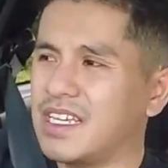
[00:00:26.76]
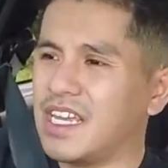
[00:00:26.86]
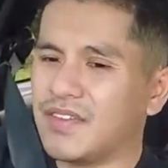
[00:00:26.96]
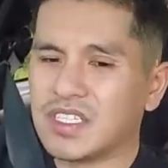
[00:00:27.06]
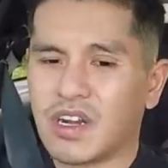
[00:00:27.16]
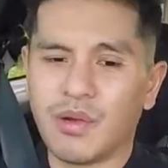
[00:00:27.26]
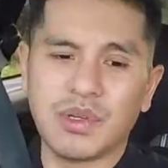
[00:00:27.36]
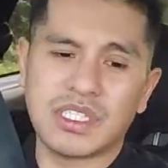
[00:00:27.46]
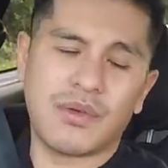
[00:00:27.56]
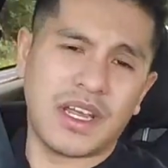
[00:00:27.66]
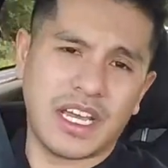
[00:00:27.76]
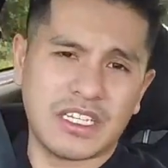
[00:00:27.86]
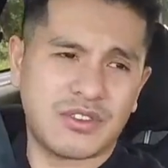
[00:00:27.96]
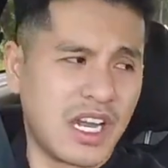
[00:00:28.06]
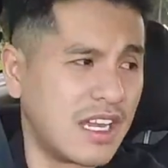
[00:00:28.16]
If this car wasn't
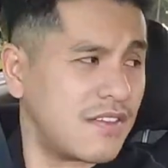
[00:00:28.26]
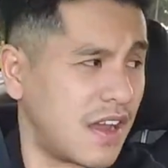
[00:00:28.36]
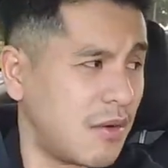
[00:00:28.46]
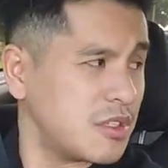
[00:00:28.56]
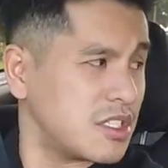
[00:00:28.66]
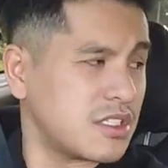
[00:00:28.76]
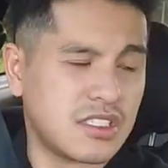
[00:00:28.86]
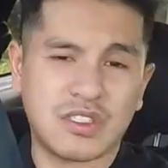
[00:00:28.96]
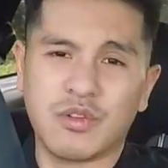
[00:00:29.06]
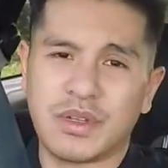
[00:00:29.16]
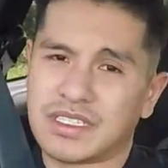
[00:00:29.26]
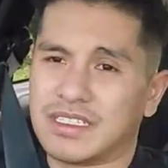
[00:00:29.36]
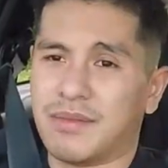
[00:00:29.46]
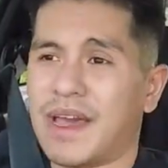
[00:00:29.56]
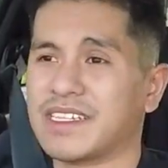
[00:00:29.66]
right-hand drive, I would just assume it's
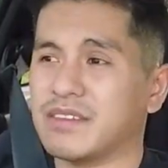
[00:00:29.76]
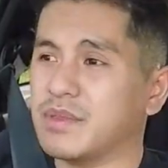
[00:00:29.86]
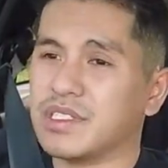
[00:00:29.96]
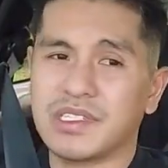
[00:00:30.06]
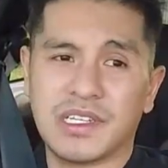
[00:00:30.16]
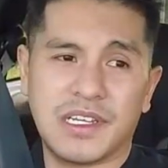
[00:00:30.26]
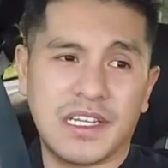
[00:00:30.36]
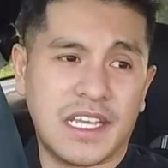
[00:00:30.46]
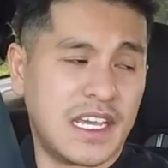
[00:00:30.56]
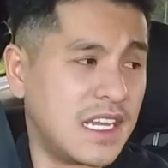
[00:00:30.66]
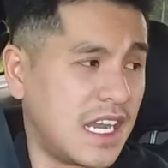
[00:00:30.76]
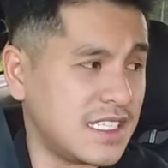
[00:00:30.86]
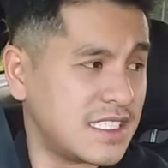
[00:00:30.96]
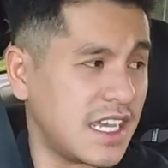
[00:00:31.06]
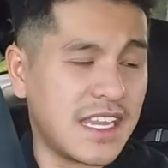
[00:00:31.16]
the Maxima. And I
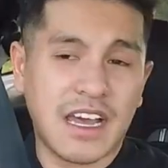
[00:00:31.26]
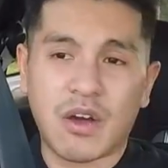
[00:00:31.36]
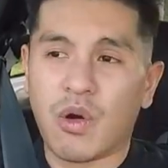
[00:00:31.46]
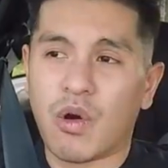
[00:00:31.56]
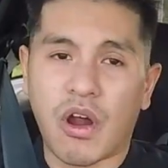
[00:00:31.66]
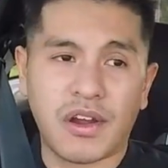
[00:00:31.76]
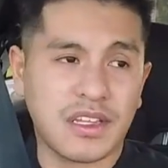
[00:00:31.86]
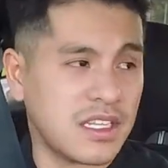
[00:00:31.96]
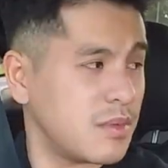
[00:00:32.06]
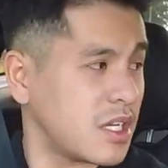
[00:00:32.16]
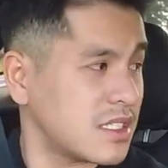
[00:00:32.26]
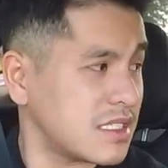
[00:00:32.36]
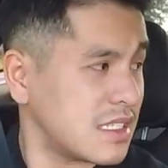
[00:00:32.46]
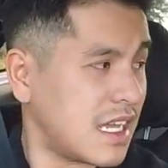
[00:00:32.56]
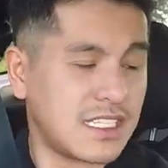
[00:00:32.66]
say that wholeheartedly
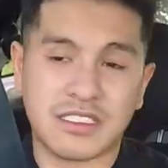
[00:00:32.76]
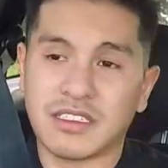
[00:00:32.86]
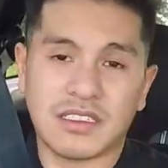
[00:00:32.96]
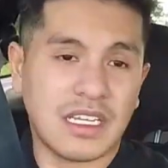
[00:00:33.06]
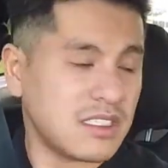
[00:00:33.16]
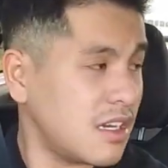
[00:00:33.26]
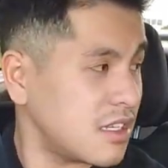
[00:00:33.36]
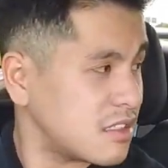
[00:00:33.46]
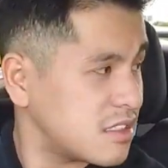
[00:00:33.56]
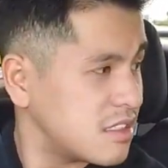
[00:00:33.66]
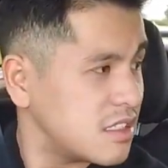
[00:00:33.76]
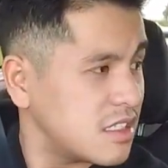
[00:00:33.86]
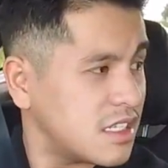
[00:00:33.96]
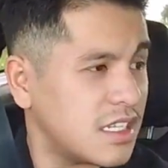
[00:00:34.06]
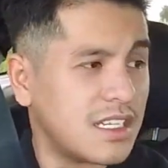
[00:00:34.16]
because that's that's honest.
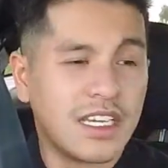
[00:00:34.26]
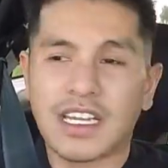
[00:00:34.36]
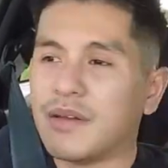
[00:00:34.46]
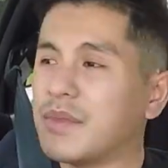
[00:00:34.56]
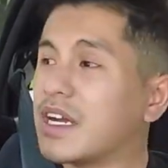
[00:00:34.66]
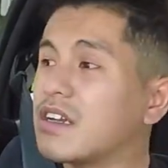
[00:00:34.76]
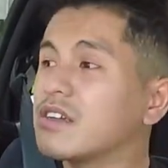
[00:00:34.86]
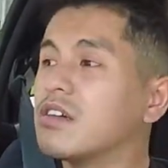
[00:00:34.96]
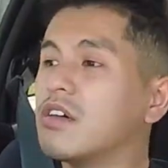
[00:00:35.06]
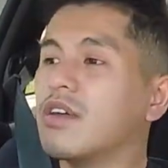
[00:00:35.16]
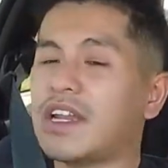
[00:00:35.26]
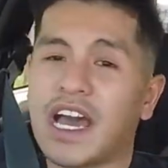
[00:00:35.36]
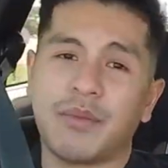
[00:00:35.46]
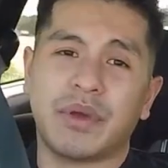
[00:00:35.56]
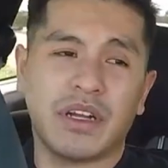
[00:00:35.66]
And I'm not gonna go and
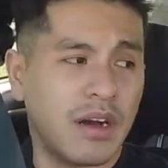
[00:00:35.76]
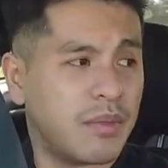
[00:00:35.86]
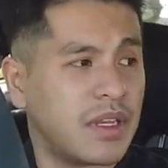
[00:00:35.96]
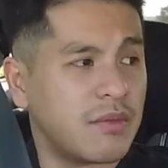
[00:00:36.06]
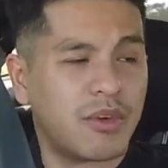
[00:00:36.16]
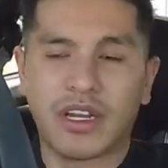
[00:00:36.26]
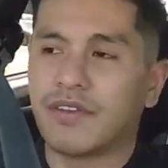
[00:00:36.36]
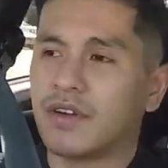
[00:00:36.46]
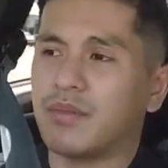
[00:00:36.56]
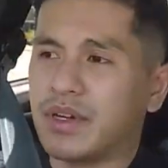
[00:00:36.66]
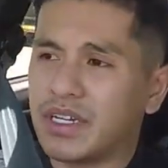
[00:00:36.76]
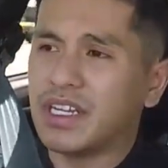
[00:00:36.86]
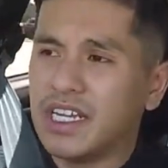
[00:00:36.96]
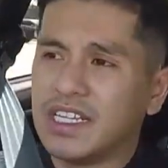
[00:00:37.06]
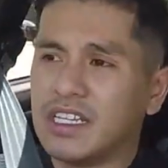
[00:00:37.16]
hype it up and whatever, but
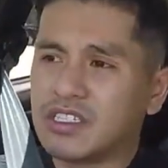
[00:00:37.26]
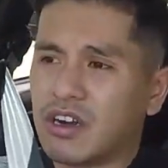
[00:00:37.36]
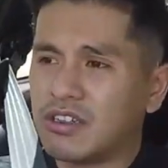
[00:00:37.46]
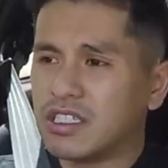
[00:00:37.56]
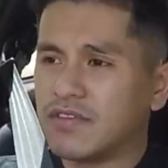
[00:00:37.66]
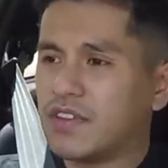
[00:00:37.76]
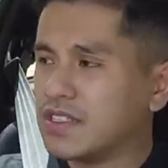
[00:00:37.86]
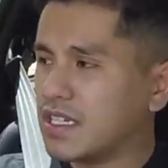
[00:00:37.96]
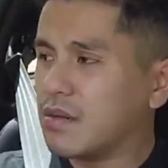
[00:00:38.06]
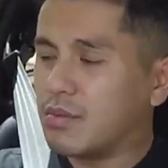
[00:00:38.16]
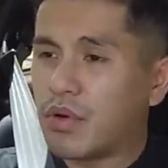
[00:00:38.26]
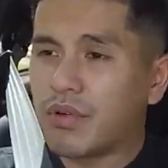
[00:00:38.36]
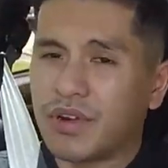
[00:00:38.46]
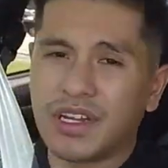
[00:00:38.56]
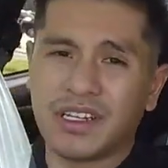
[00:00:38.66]
this car just feels like a
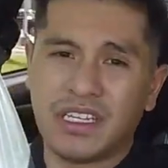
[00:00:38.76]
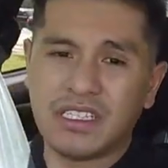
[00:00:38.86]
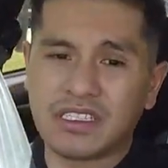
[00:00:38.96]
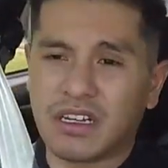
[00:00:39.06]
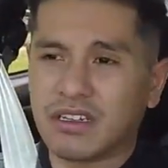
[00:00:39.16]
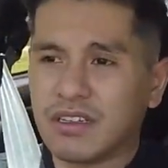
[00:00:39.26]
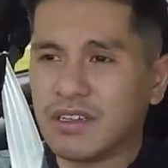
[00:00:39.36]
boring Nissan.